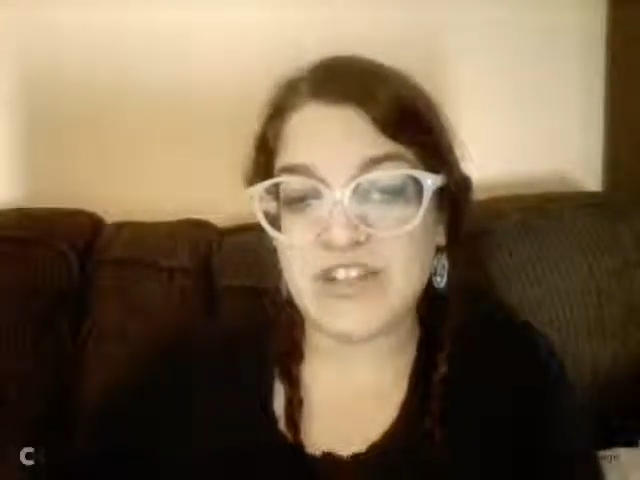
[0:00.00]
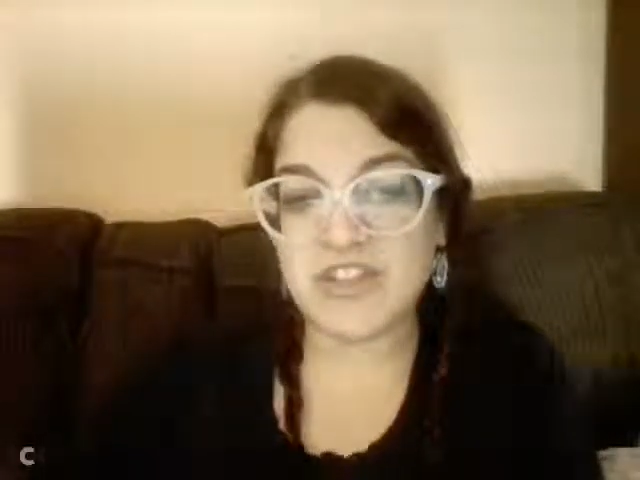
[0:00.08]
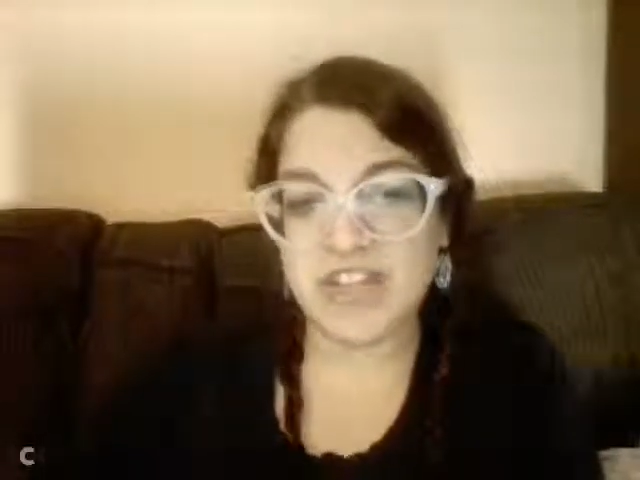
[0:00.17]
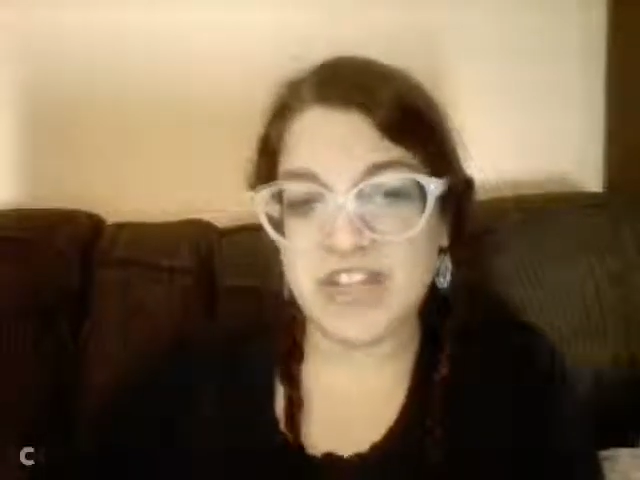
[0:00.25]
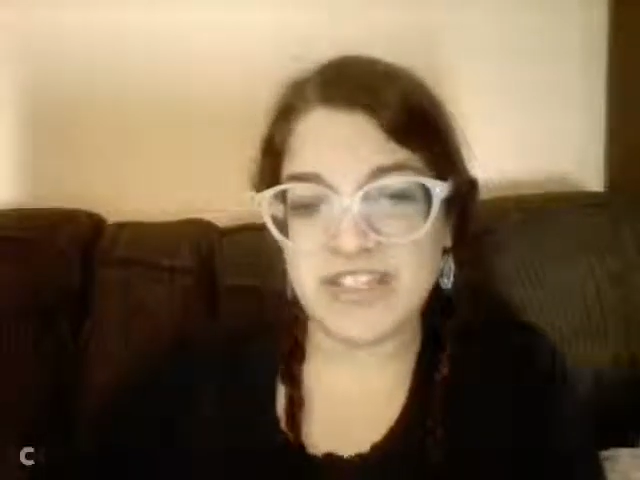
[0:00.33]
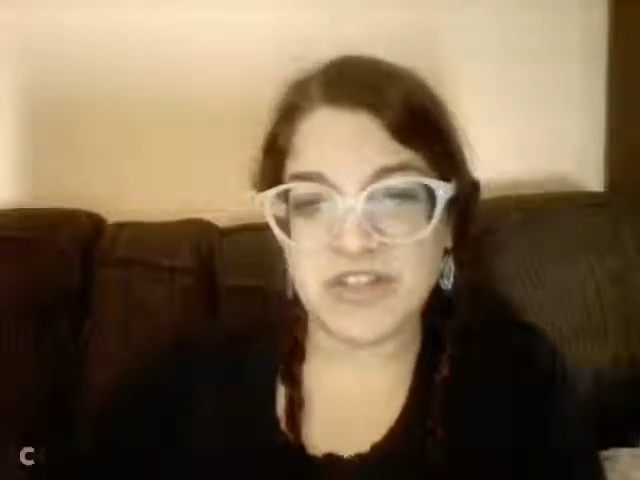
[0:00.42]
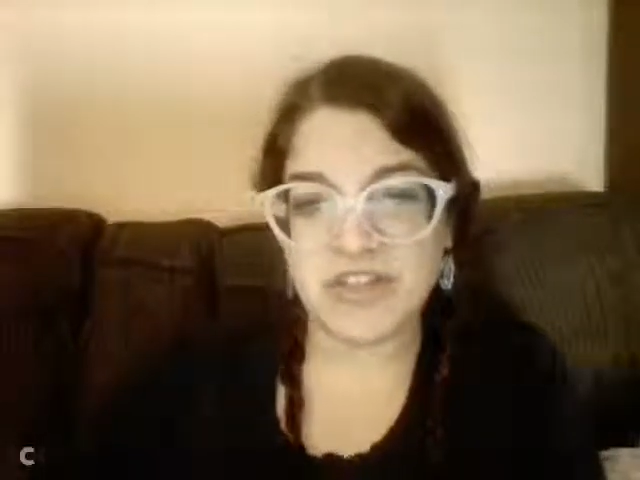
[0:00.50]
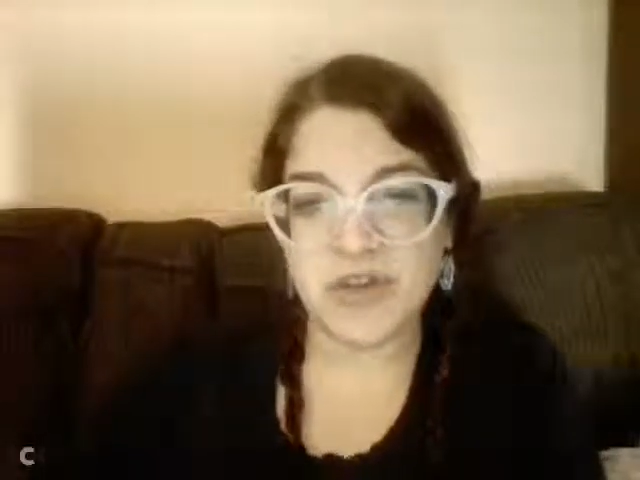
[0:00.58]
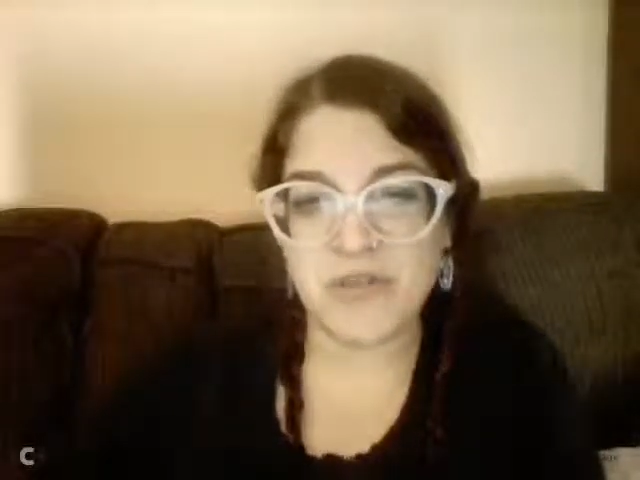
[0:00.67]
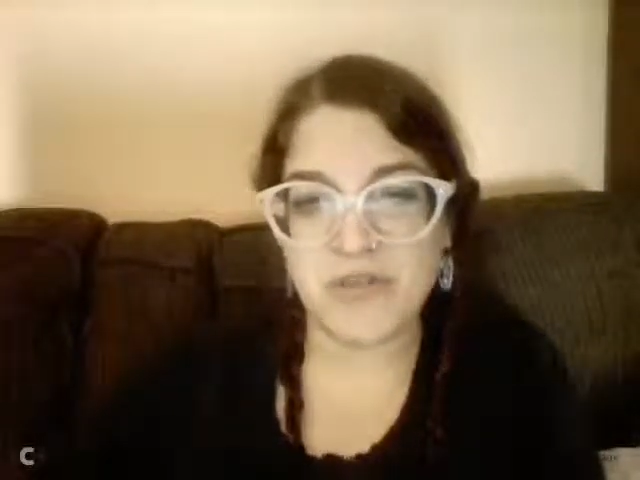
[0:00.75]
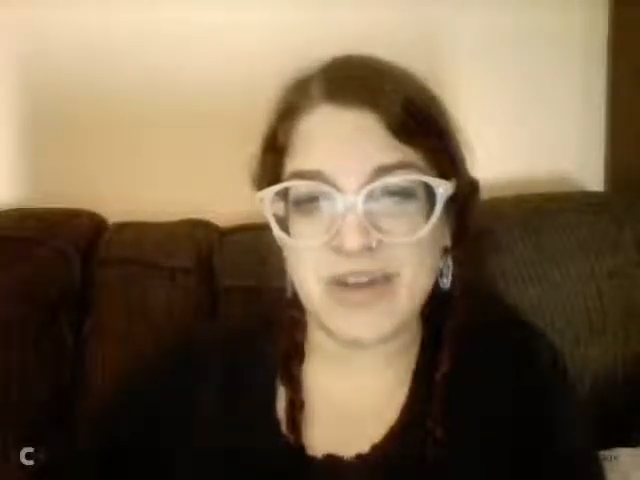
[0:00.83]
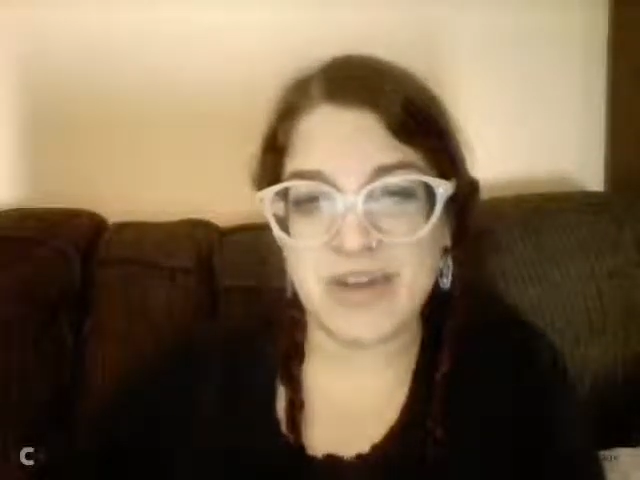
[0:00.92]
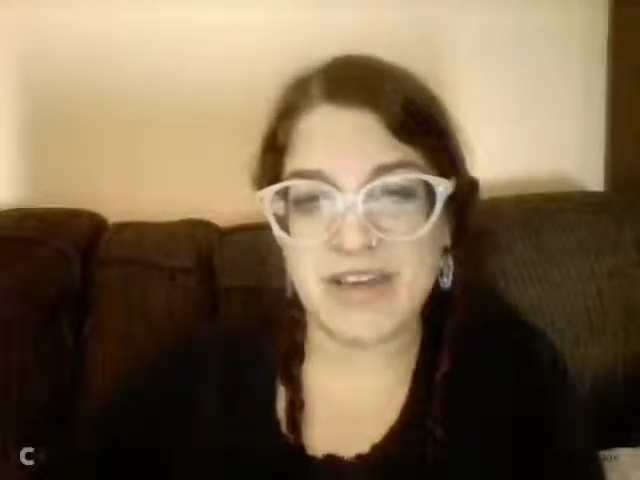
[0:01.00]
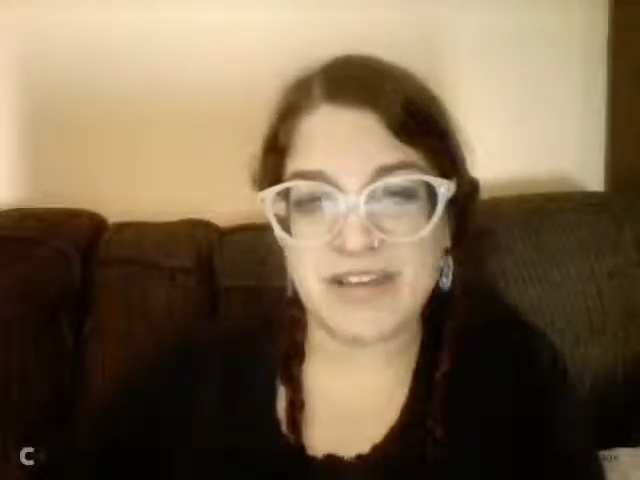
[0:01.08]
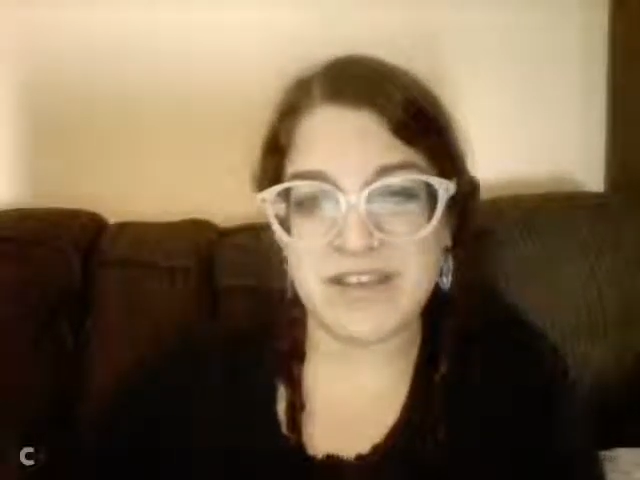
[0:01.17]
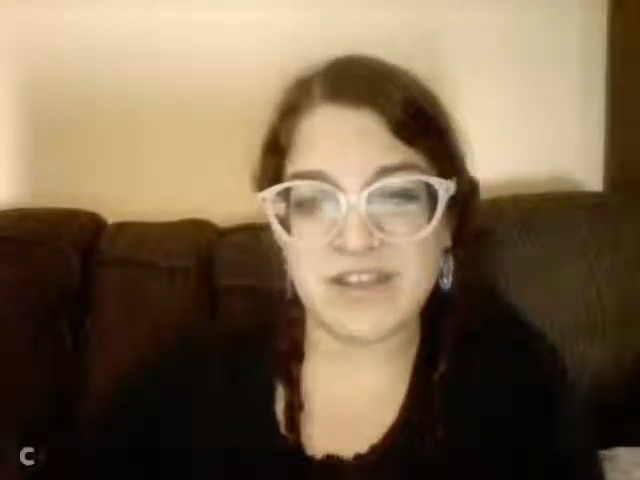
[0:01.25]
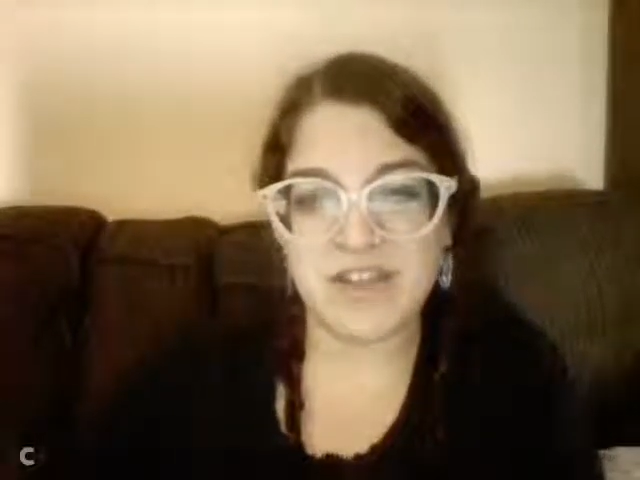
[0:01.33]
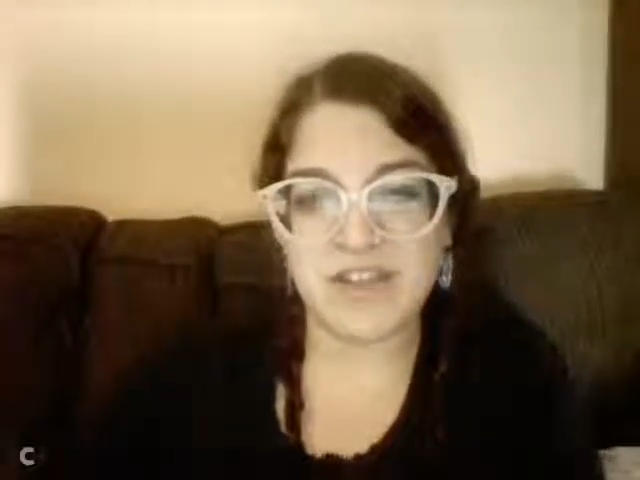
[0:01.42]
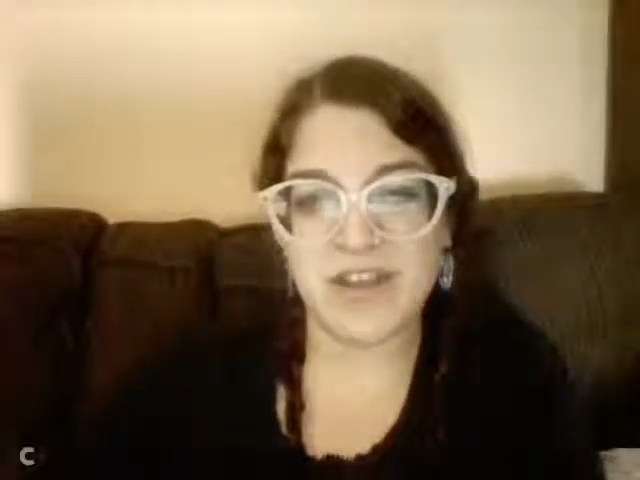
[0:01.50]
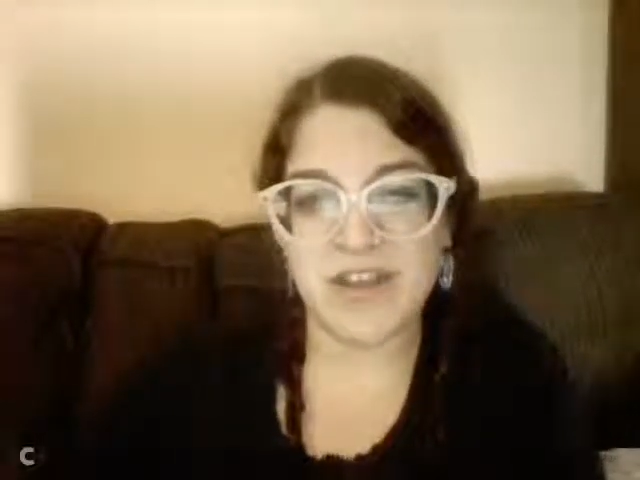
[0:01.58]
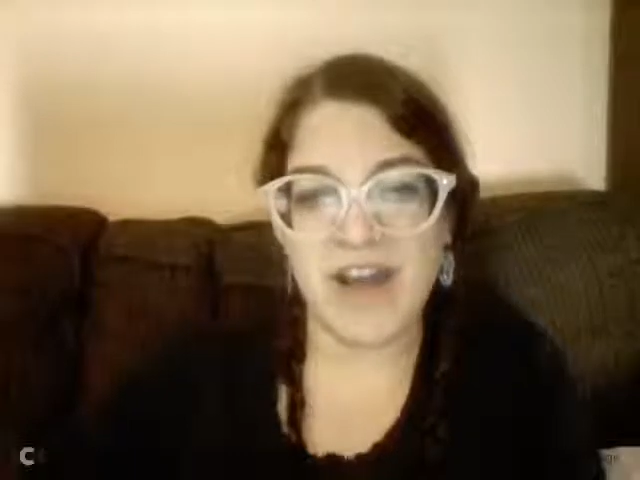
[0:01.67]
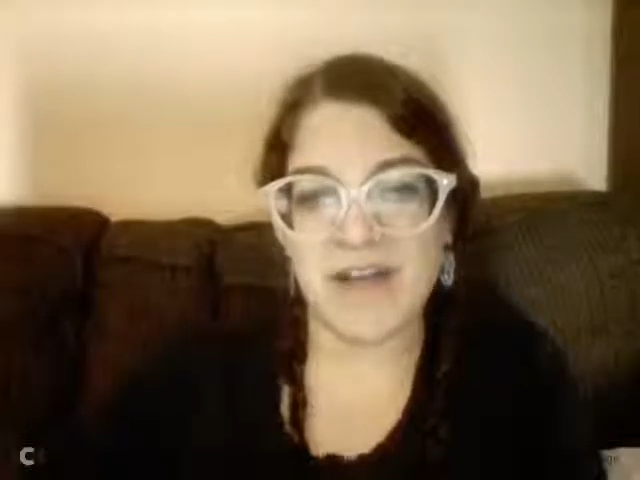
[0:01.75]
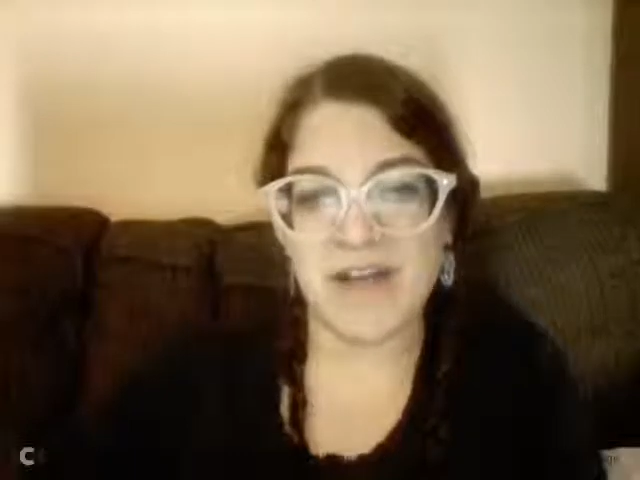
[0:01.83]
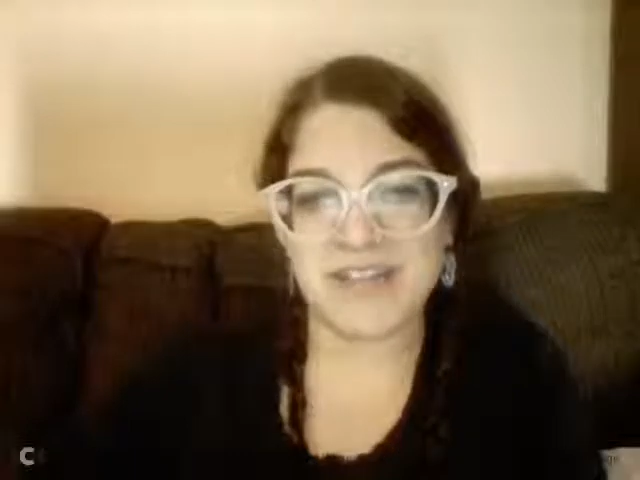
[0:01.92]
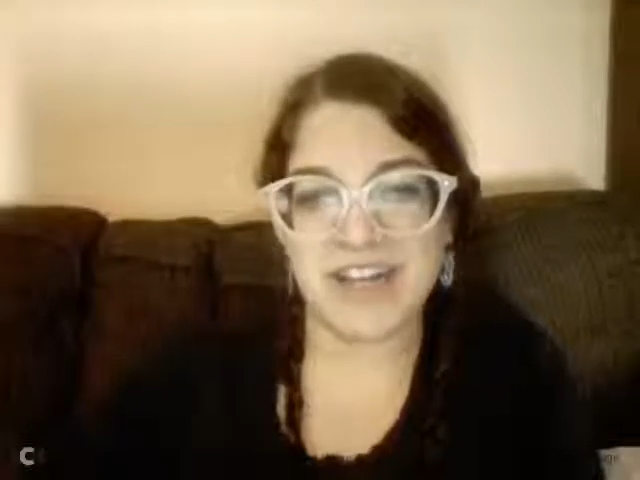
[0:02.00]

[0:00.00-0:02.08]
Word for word: Jason drove me to their house,